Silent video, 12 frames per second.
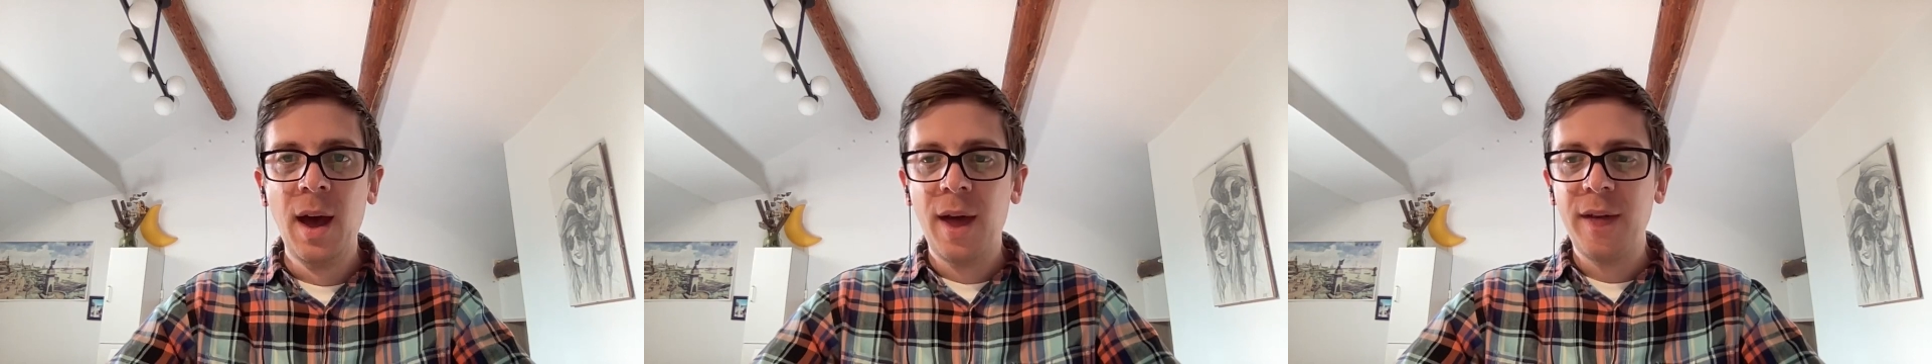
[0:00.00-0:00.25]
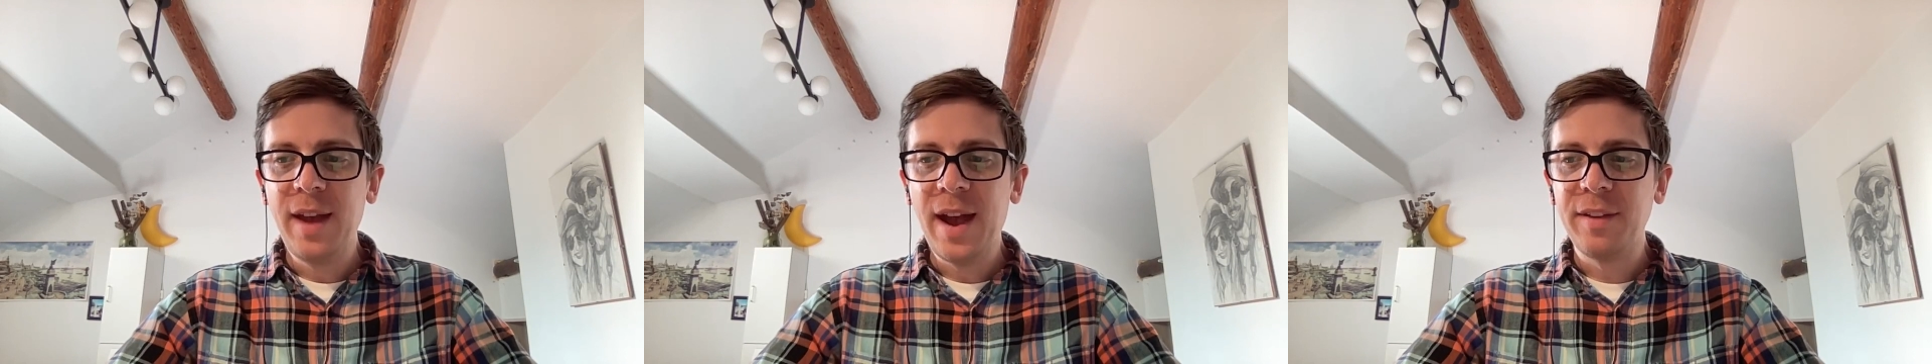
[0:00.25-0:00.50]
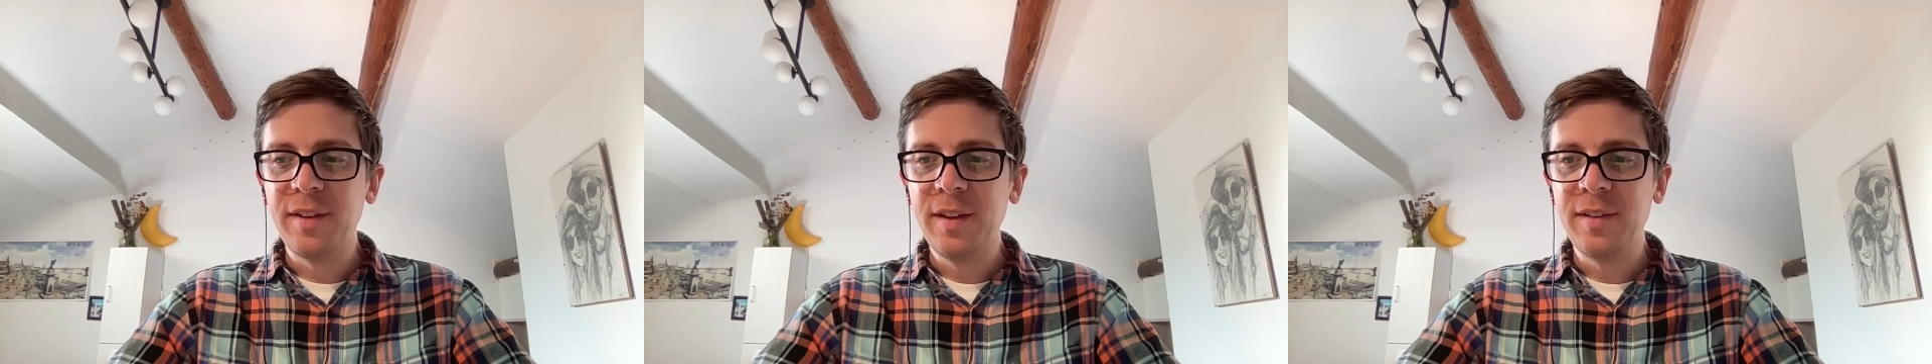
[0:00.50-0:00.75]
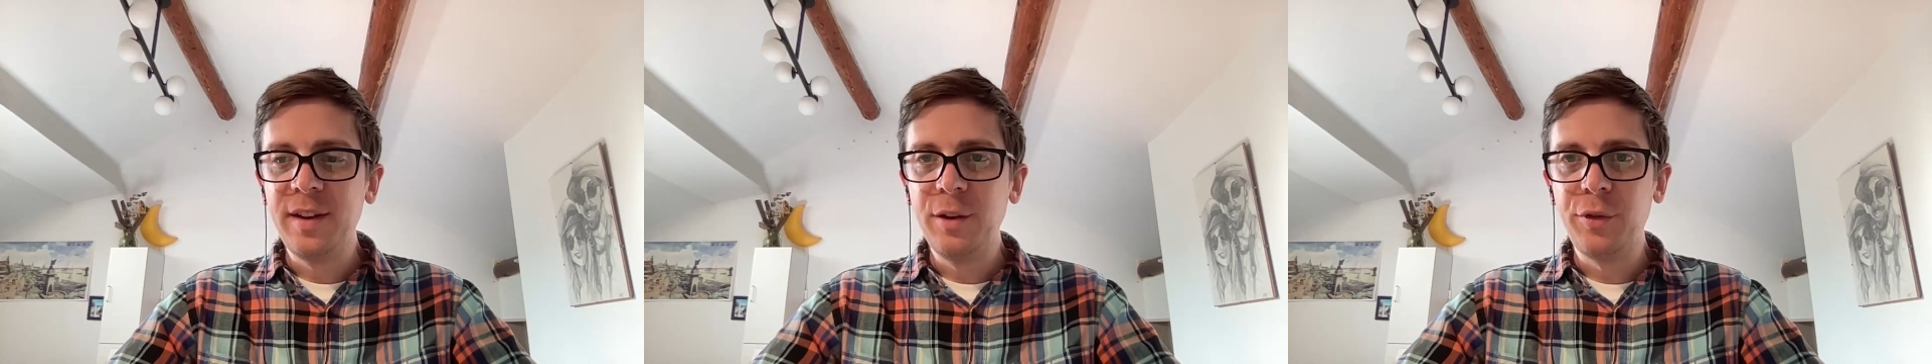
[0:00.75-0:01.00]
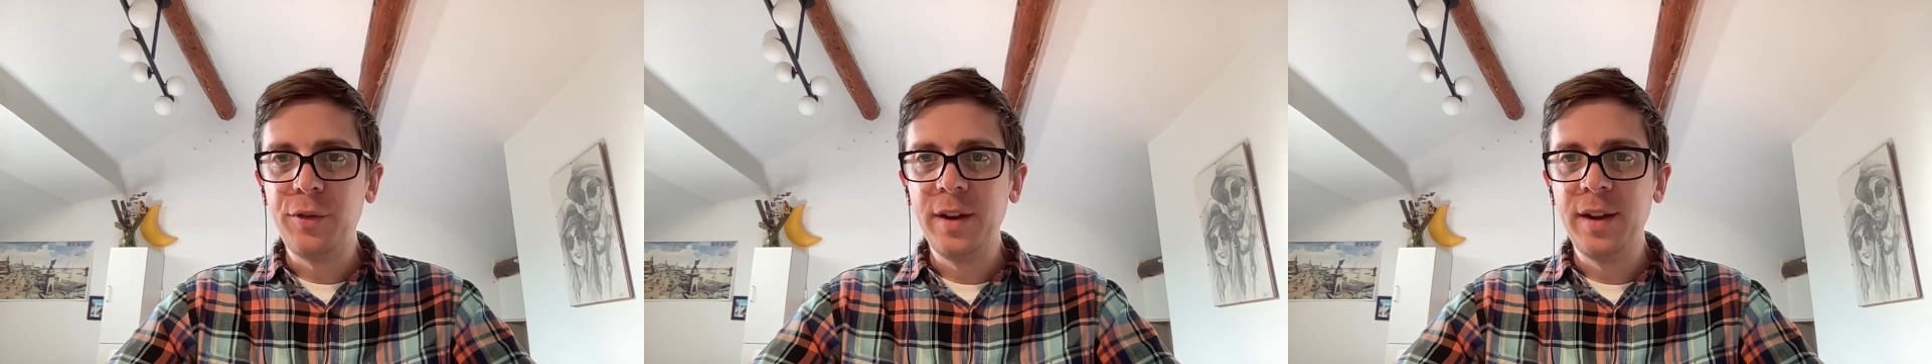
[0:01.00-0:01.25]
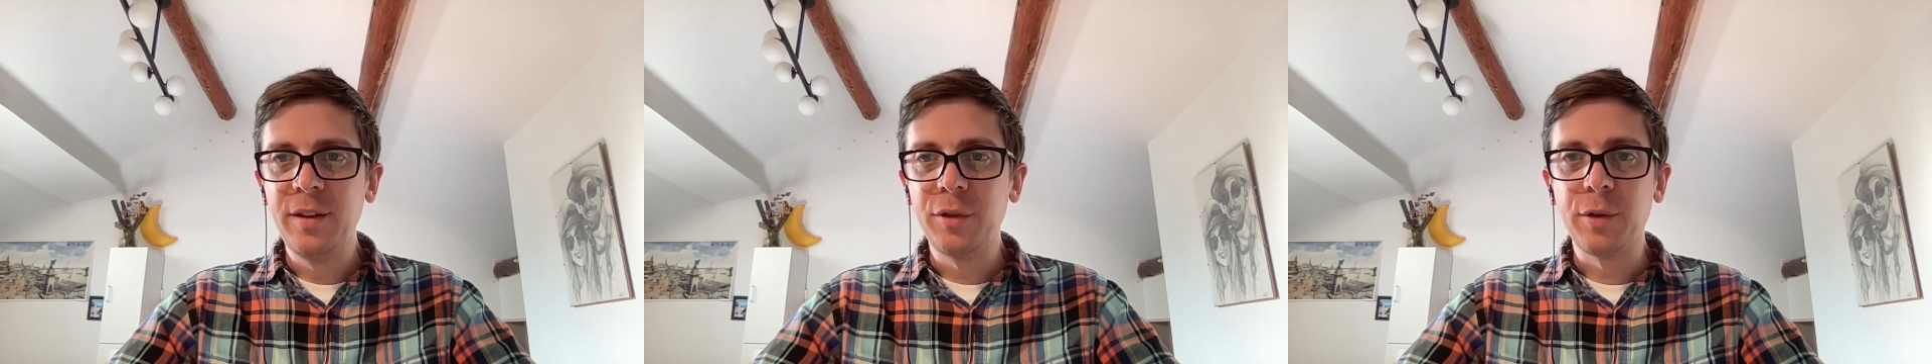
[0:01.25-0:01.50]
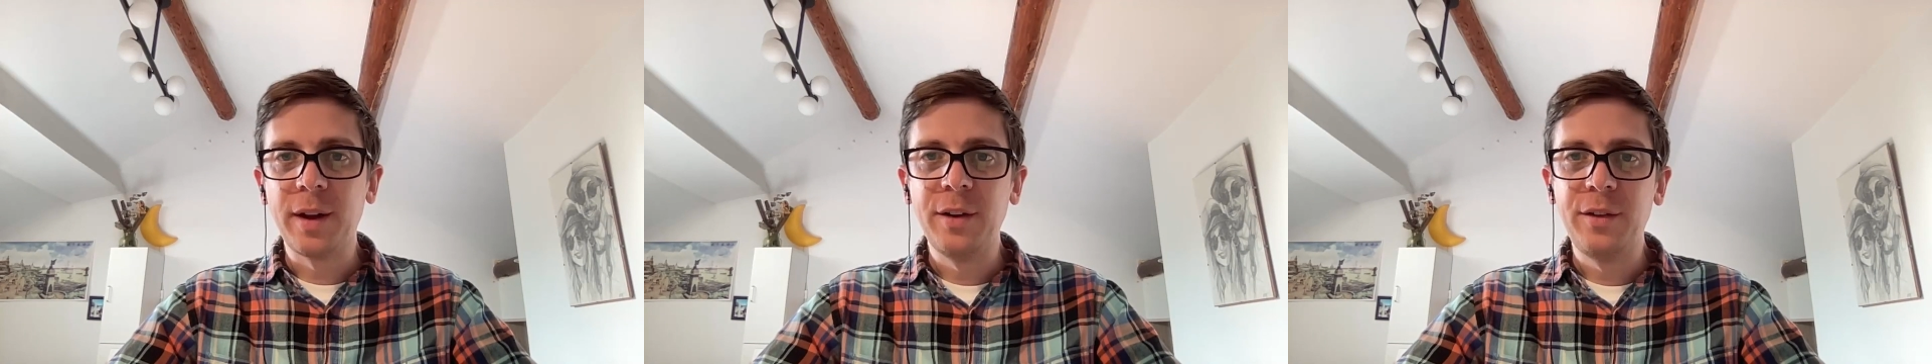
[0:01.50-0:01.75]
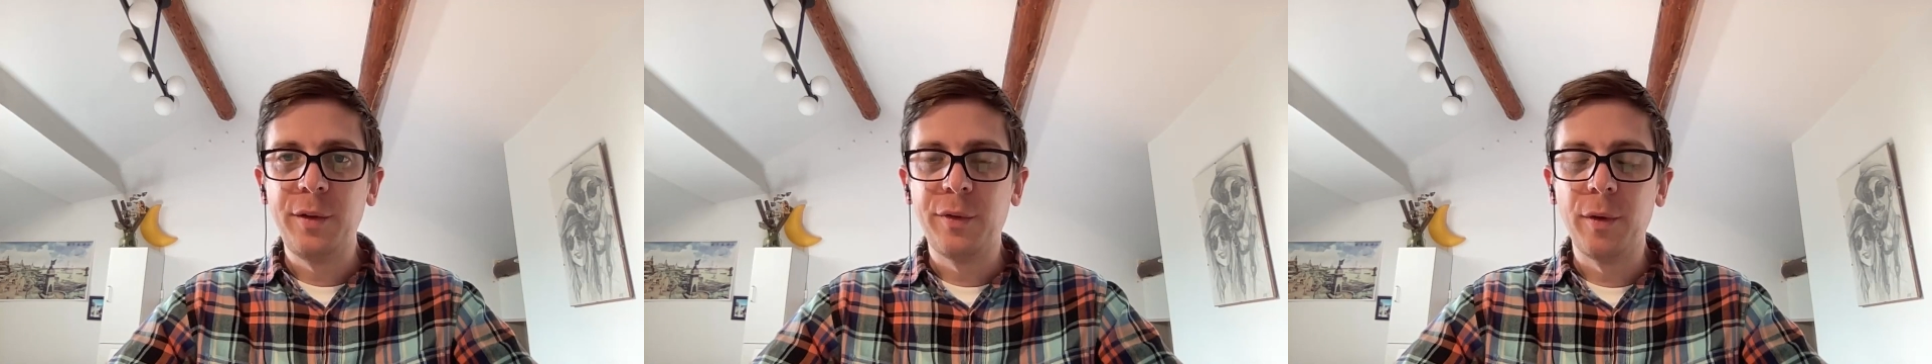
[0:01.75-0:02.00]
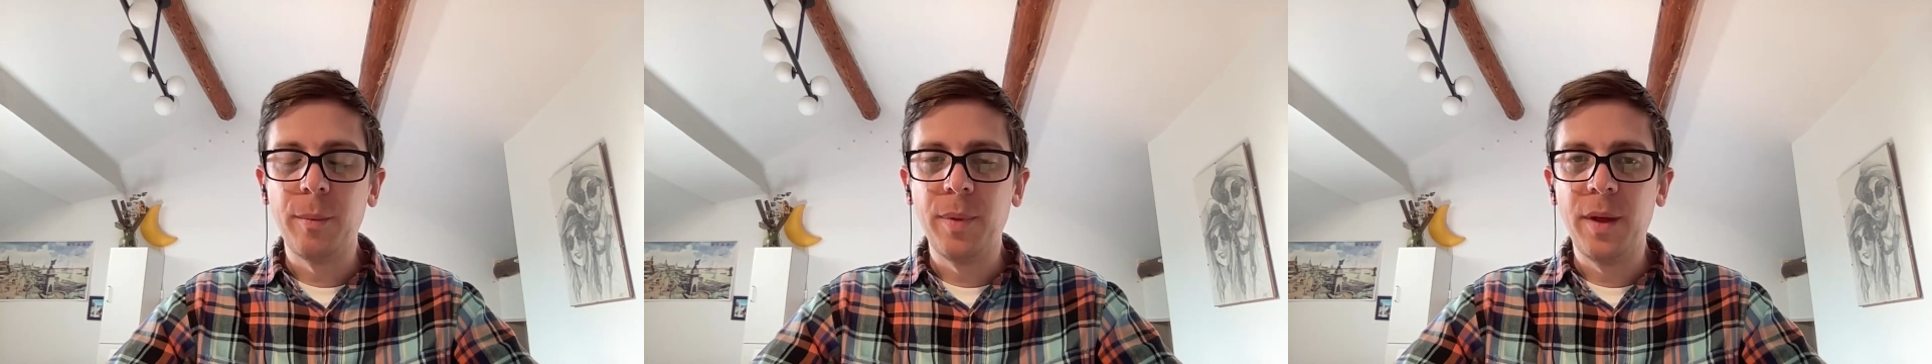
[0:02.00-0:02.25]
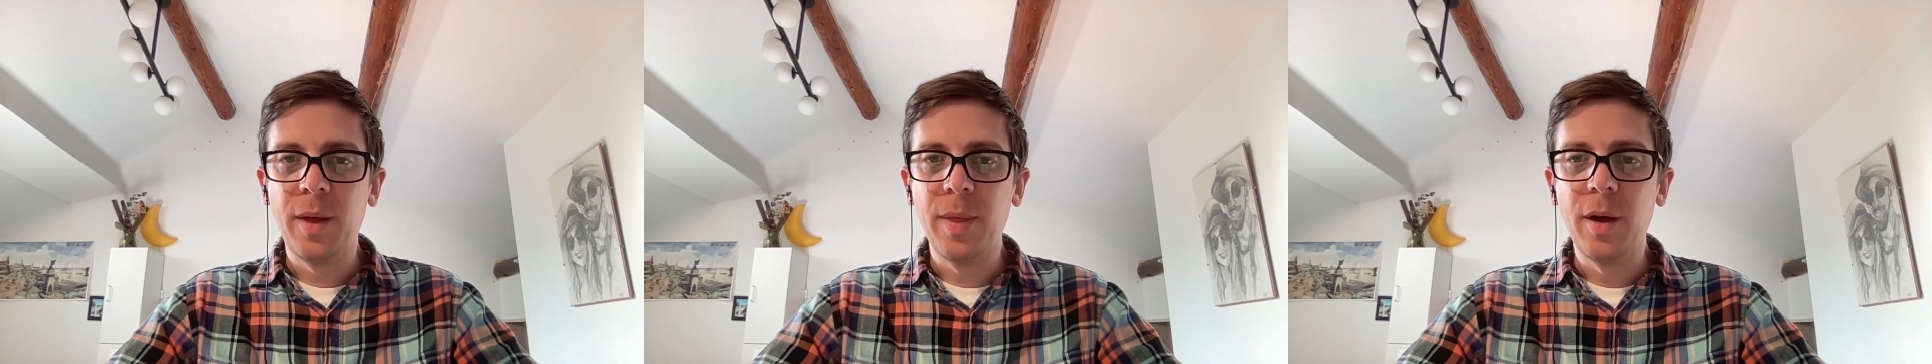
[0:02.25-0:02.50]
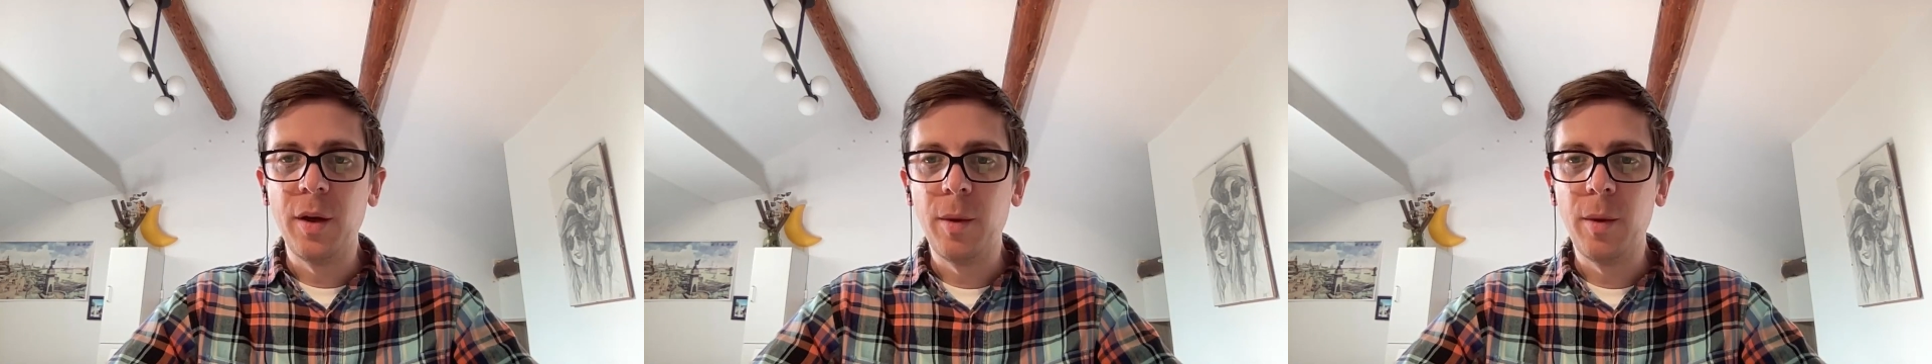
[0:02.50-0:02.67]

Yeah, it's an interesting strategy from the